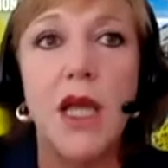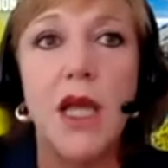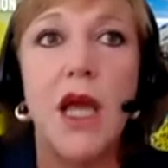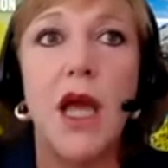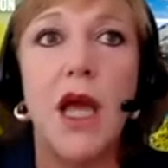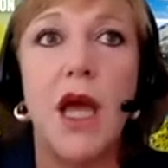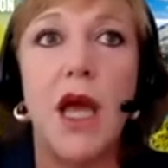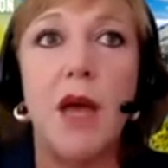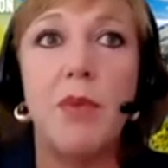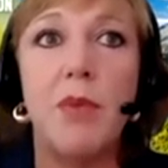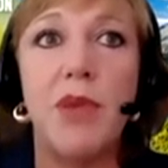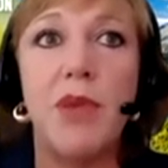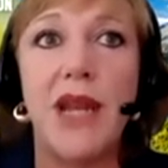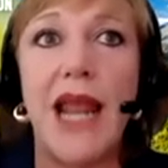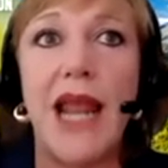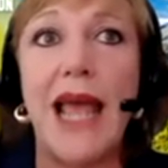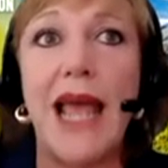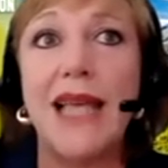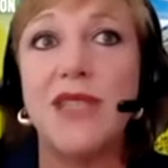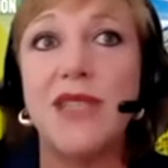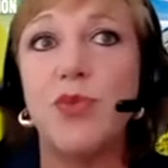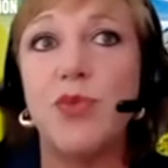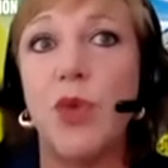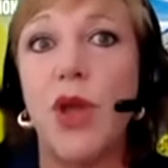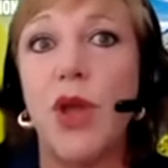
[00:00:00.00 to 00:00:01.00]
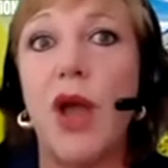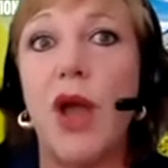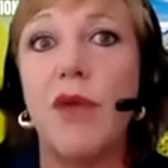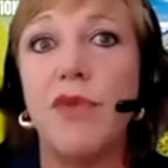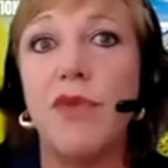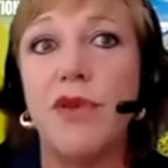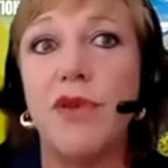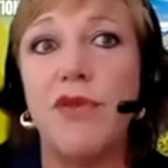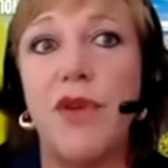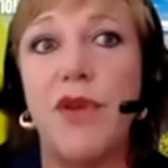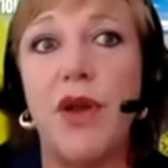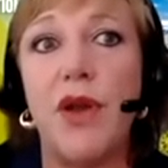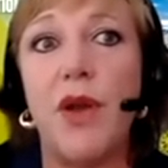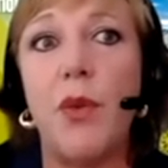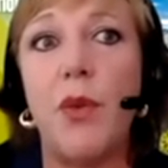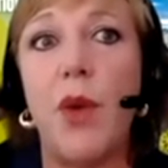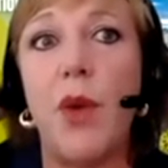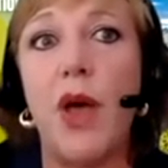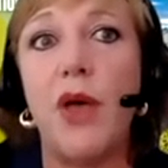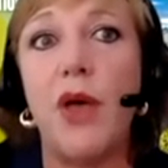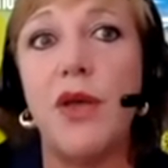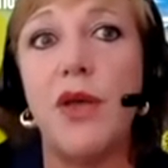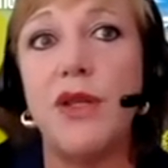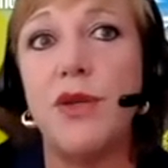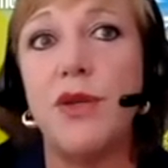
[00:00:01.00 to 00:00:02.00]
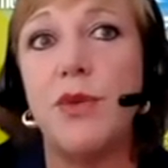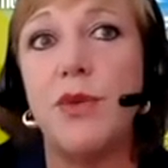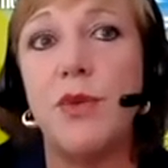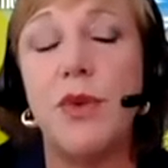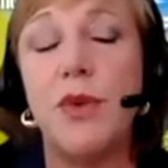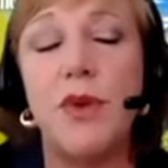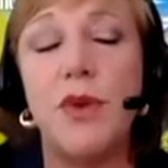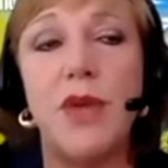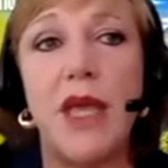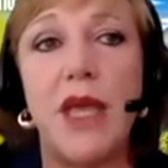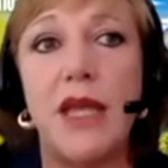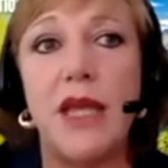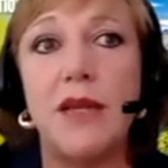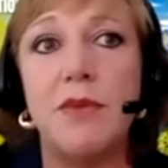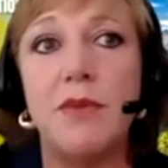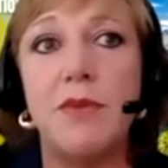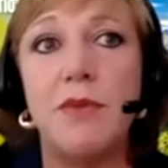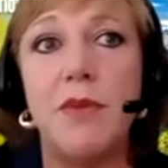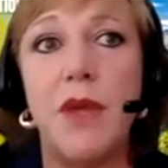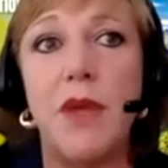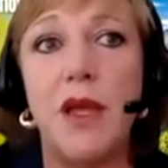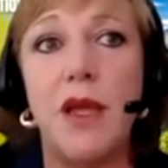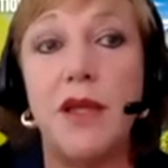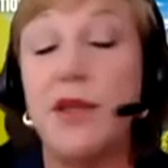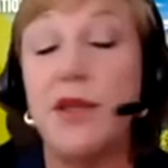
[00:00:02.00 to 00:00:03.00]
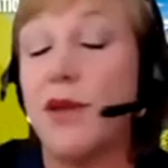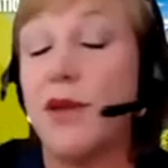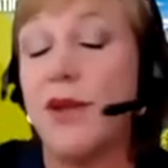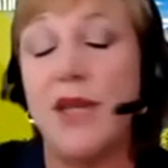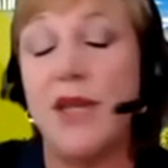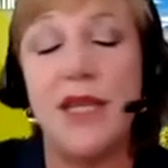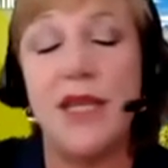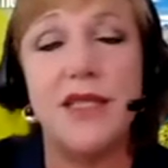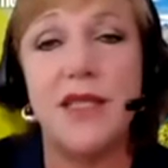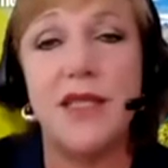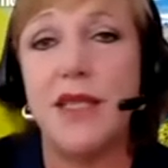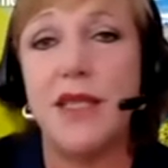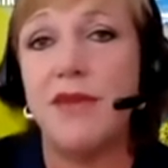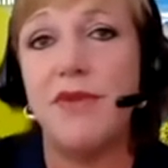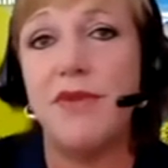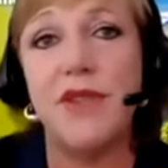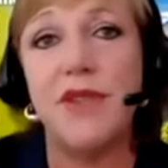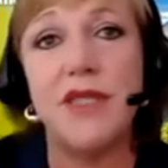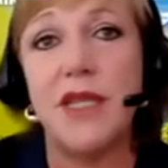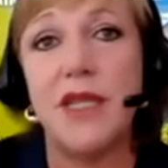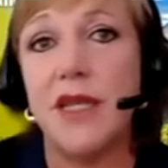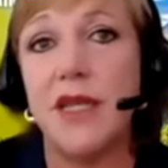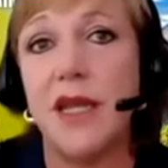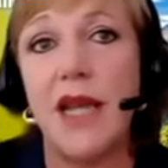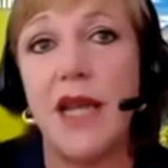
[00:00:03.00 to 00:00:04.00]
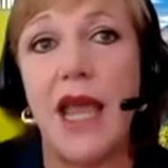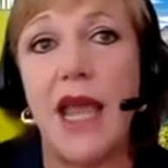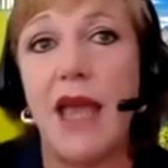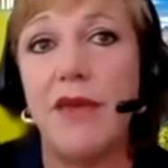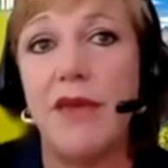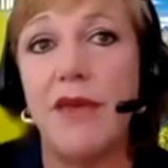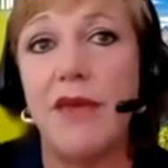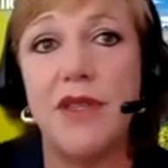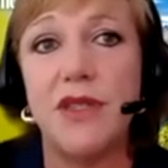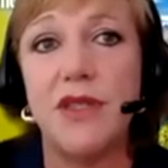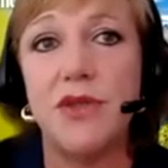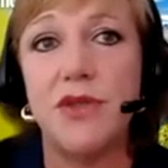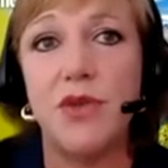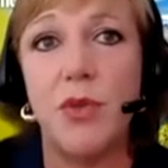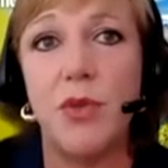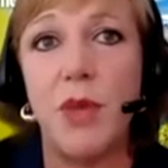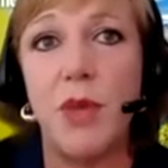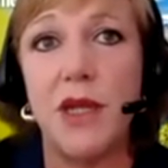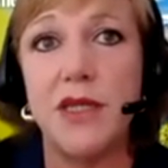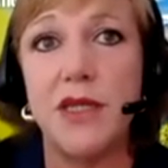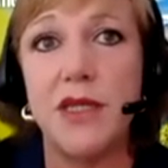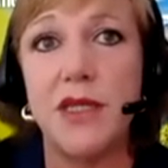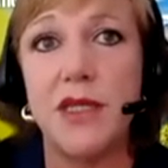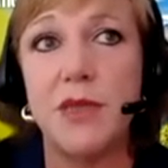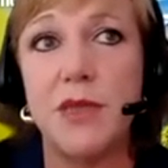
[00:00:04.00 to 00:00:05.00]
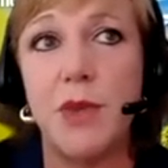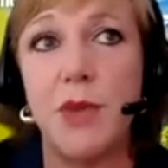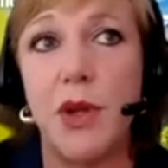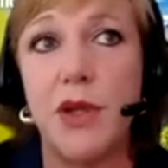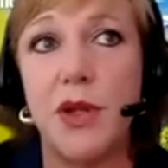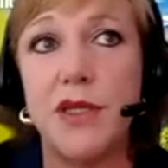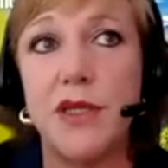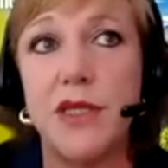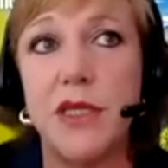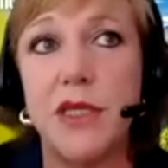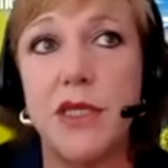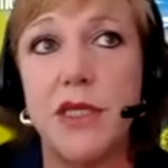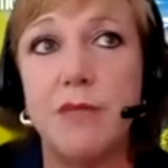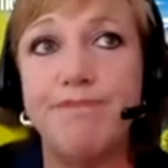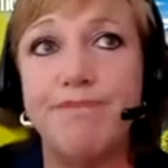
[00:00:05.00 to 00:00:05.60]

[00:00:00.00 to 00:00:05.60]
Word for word: um, but it has recovered very well, and you can uh, you can easily visit and have these tremendous experiences.